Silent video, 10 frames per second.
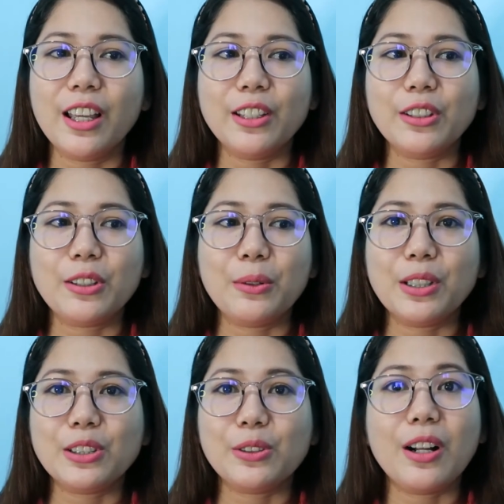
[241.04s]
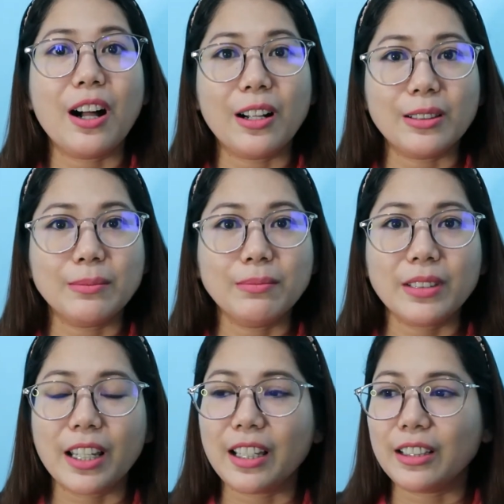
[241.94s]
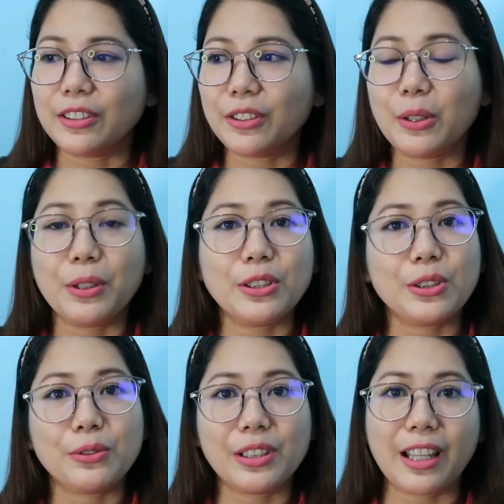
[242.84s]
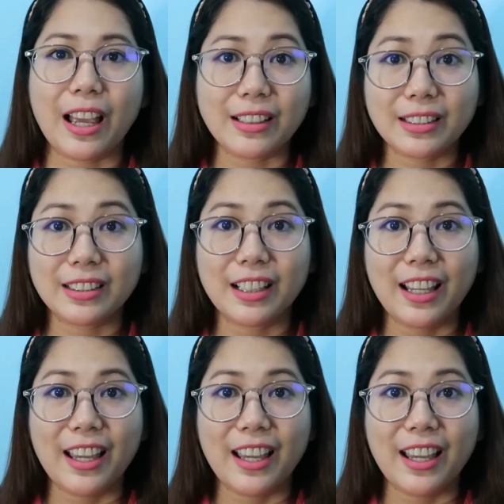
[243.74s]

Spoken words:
you're going to calm and you're going to relax,